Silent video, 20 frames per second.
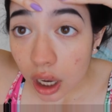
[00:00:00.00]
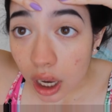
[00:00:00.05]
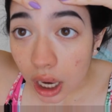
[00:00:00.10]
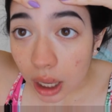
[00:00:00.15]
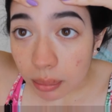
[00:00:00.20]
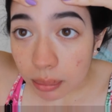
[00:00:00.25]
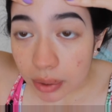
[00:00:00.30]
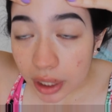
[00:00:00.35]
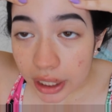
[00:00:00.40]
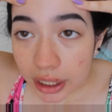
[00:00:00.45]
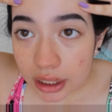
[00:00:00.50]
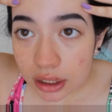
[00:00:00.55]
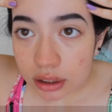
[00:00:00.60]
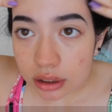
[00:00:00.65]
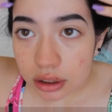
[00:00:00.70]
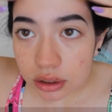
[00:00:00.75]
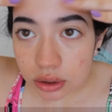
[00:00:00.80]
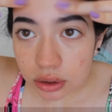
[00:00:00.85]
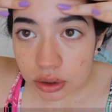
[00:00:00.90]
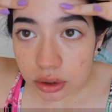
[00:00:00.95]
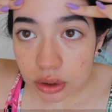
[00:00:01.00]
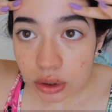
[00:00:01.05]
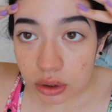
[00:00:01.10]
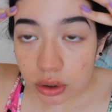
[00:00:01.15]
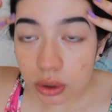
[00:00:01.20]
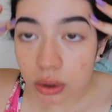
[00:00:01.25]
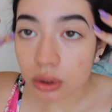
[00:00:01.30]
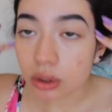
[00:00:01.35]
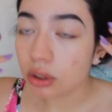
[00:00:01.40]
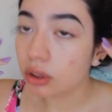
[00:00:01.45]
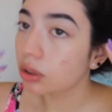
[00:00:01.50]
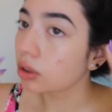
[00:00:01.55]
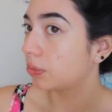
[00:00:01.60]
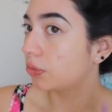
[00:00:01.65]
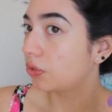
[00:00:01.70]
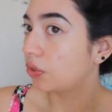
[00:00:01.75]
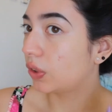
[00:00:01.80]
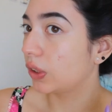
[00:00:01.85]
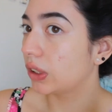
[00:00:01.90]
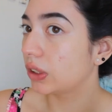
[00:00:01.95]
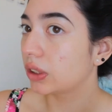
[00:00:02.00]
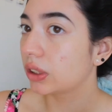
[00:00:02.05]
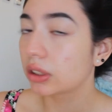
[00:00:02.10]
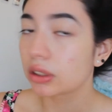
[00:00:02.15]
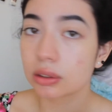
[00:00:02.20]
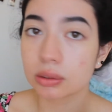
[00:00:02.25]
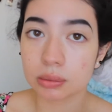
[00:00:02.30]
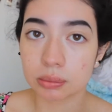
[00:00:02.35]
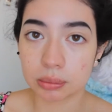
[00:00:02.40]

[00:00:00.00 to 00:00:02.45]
I'm like those girls who first